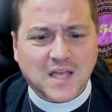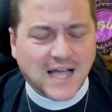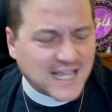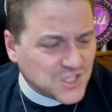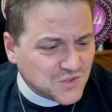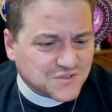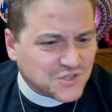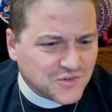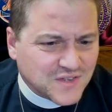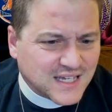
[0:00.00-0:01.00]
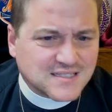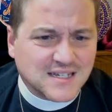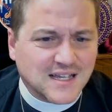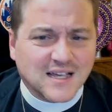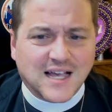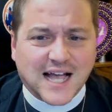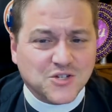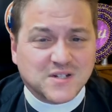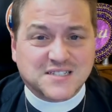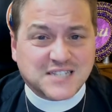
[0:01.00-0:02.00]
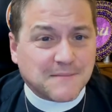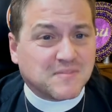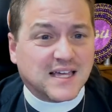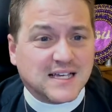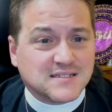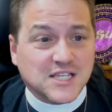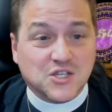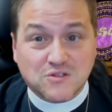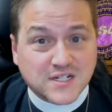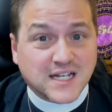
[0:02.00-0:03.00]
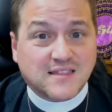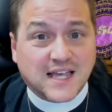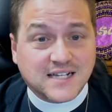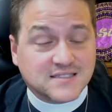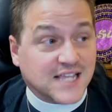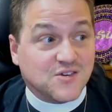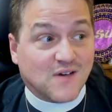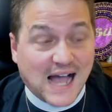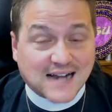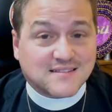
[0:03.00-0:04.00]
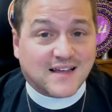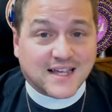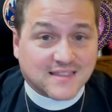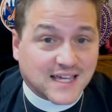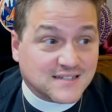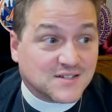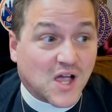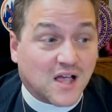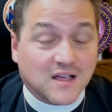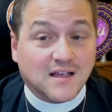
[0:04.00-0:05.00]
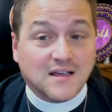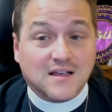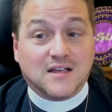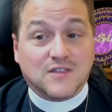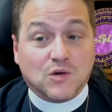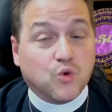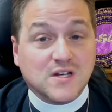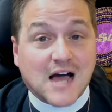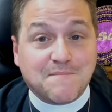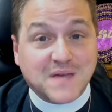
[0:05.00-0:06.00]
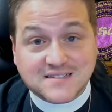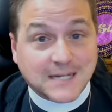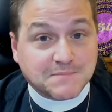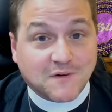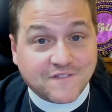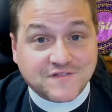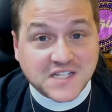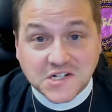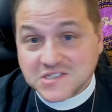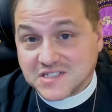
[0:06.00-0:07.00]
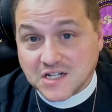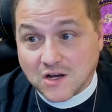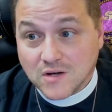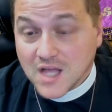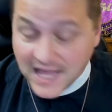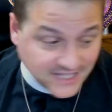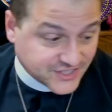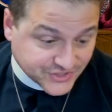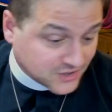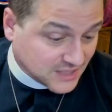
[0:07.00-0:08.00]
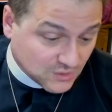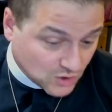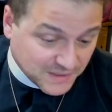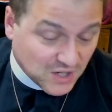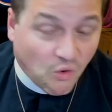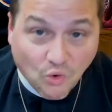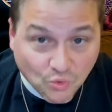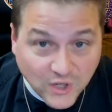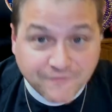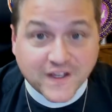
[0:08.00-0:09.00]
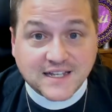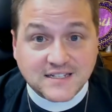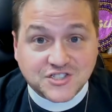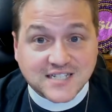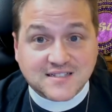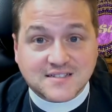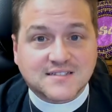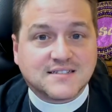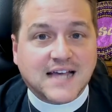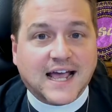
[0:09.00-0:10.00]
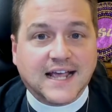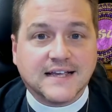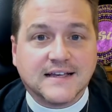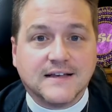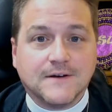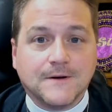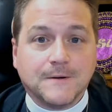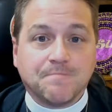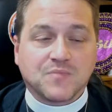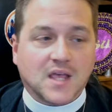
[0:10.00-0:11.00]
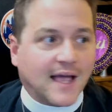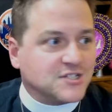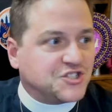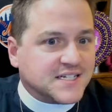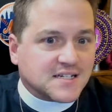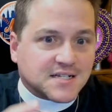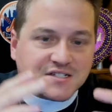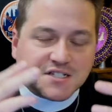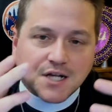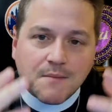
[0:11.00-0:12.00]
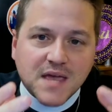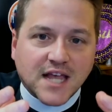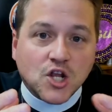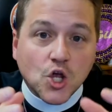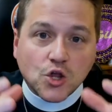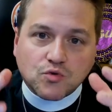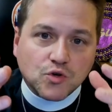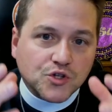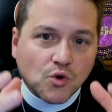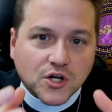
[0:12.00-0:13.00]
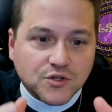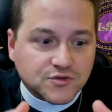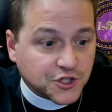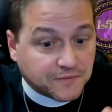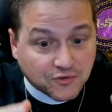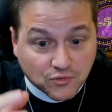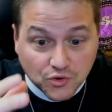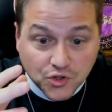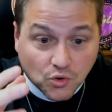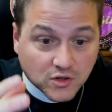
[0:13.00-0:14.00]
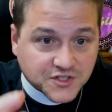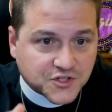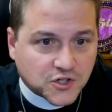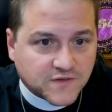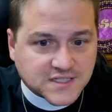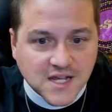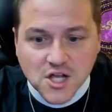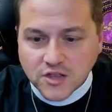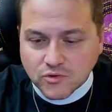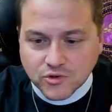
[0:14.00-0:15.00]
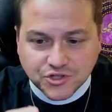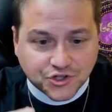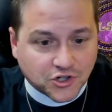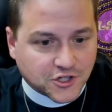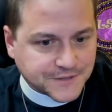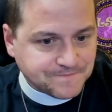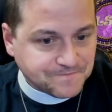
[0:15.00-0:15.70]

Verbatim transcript: And you do this and you accept things and you look at things and you act like things that would not be acceptable 50 years ago and certainly would be horrific in Jesus' day. And Jesus has come in through your YouTube, through your service, through church,